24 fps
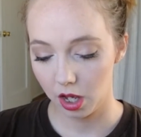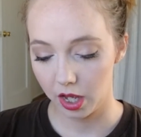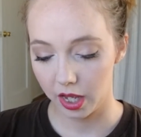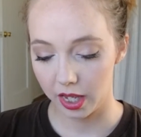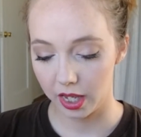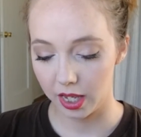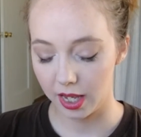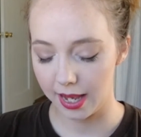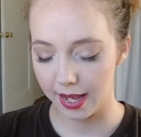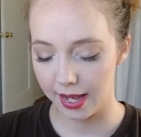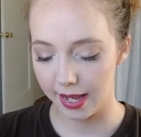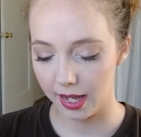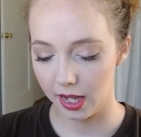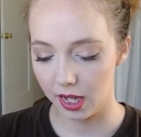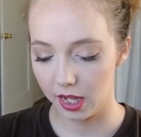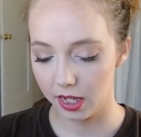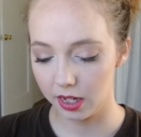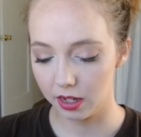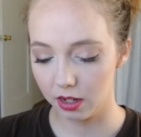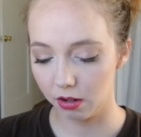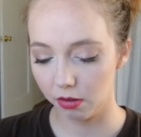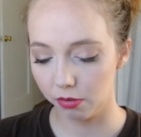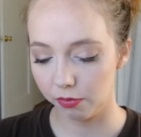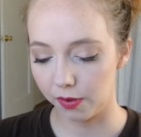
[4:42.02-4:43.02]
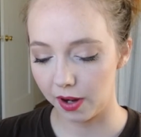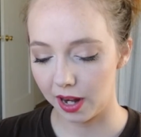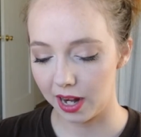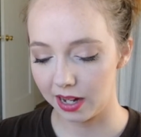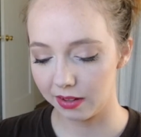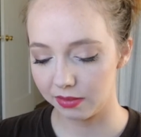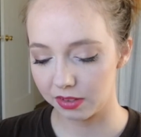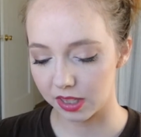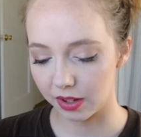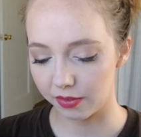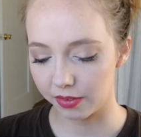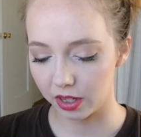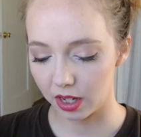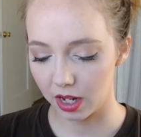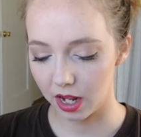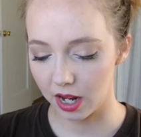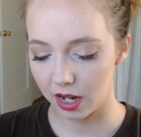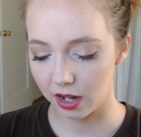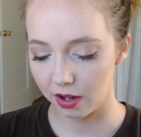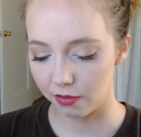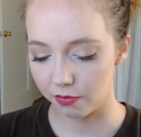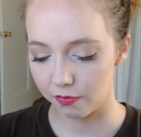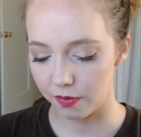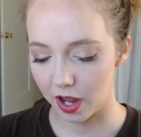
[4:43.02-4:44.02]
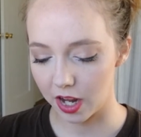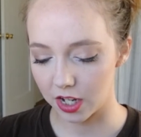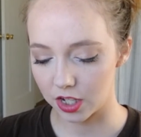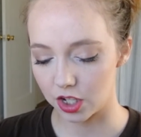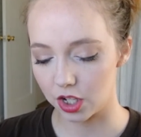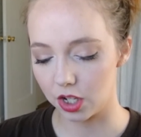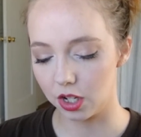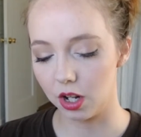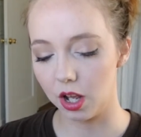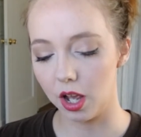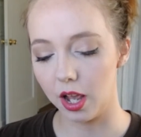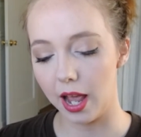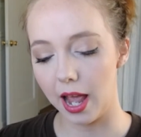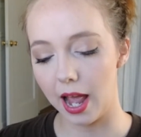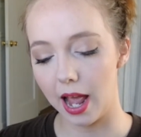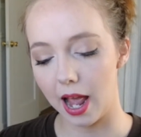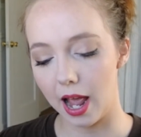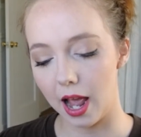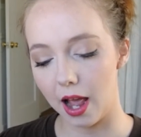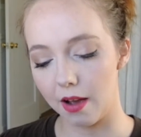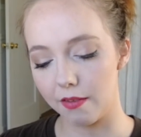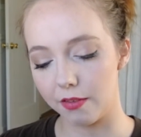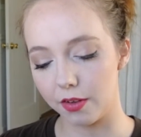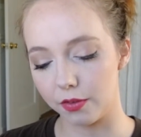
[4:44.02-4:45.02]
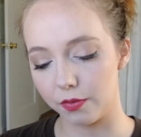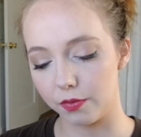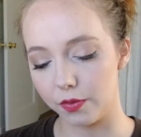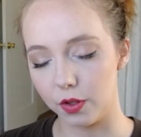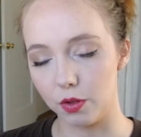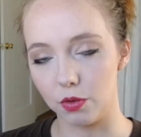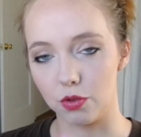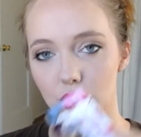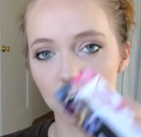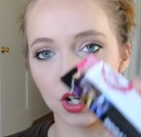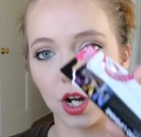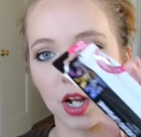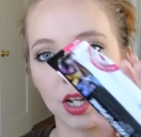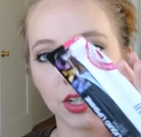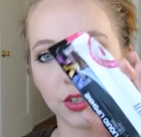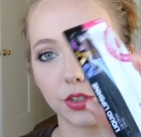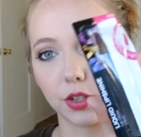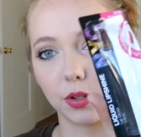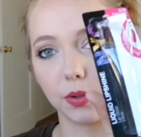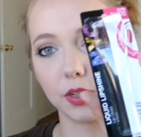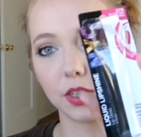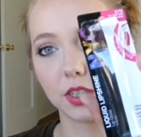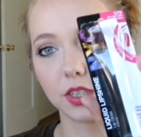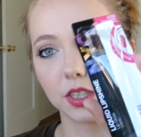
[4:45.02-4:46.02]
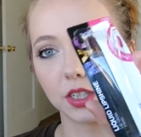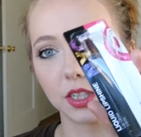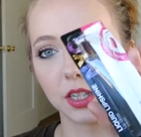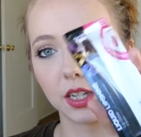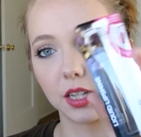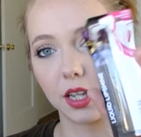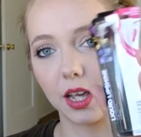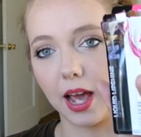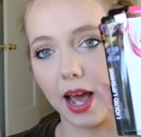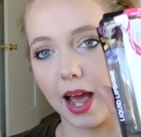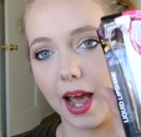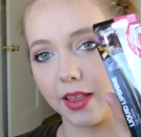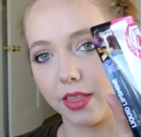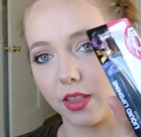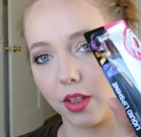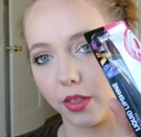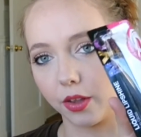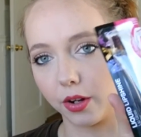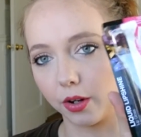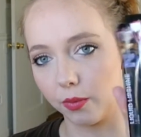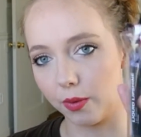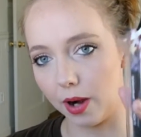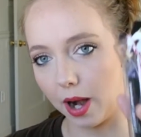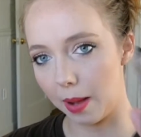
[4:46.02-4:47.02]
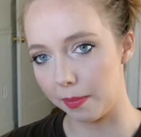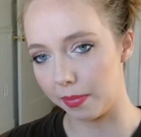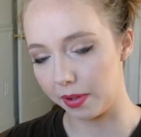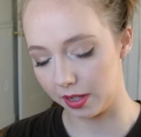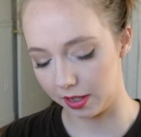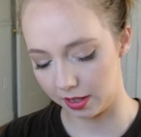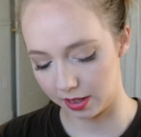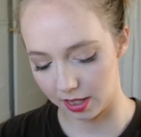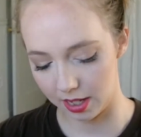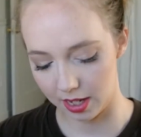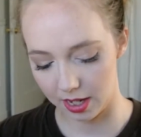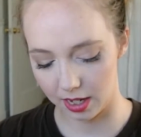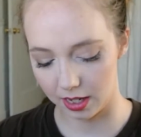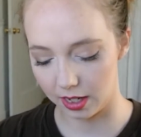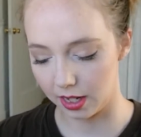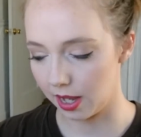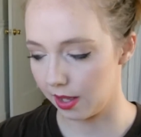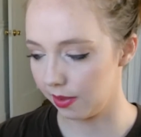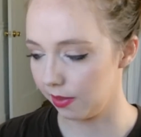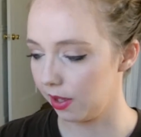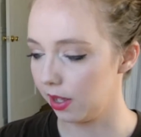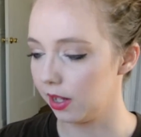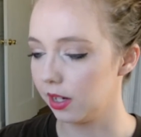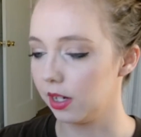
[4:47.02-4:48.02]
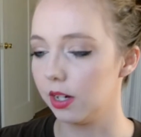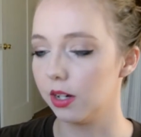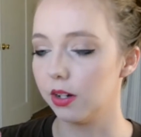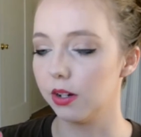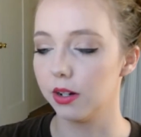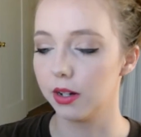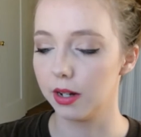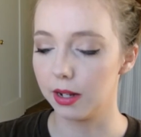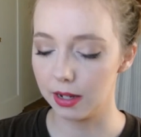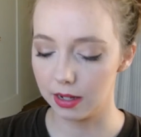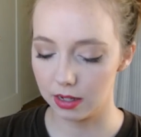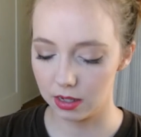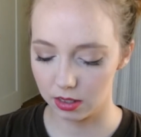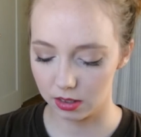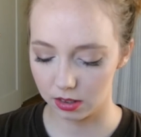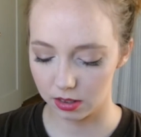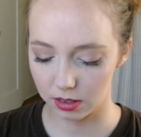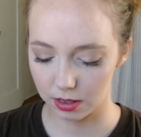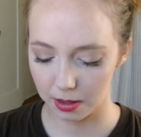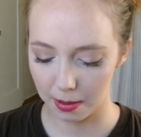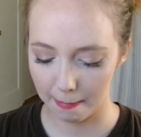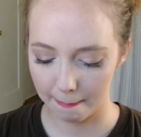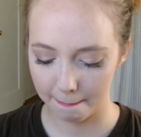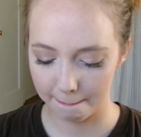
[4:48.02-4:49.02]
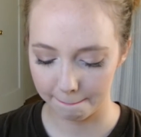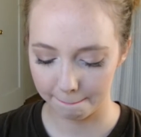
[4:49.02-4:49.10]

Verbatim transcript: in 579 Fashion Ab Fuchsia. So it's had the little wrapping thing, and then here it is.